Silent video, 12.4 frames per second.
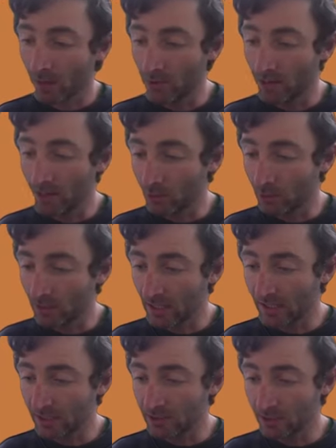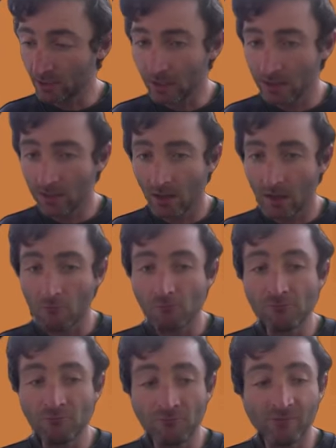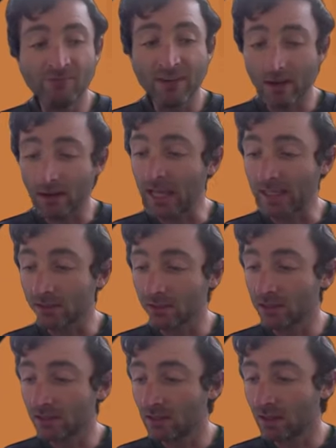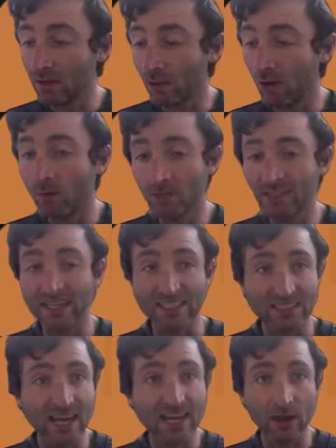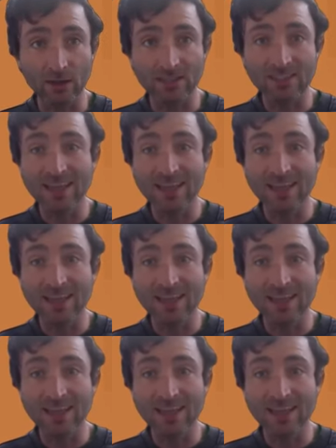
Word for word: really good case study that I almost like a 10 out of